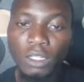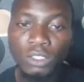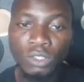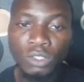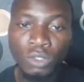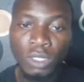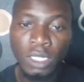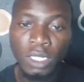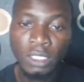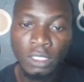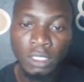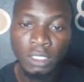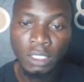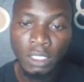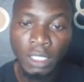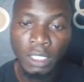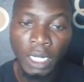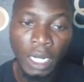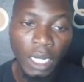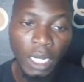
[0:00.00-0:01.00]
So you can
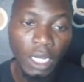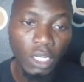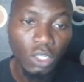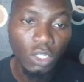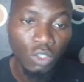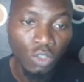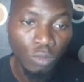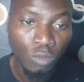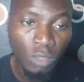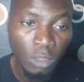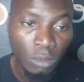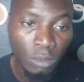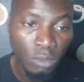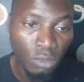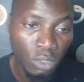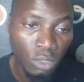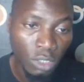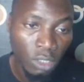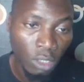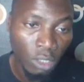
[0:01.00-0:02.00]
see that you won't be able
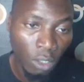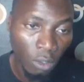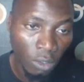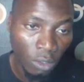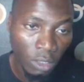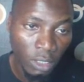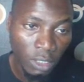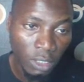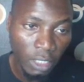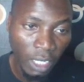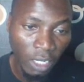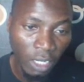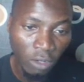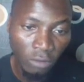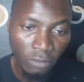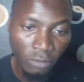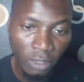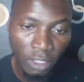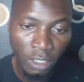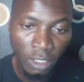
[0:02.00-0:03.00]
to see all these kind
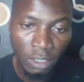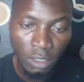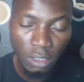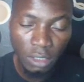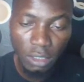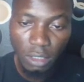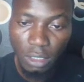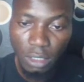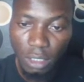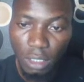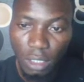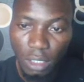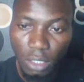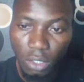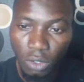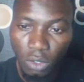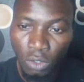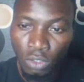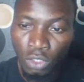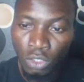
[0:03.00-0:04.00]
of things
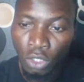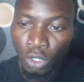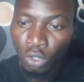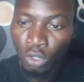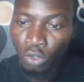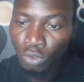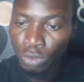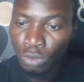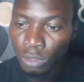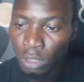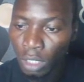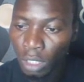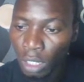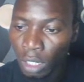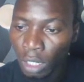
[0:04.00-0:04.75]
on your own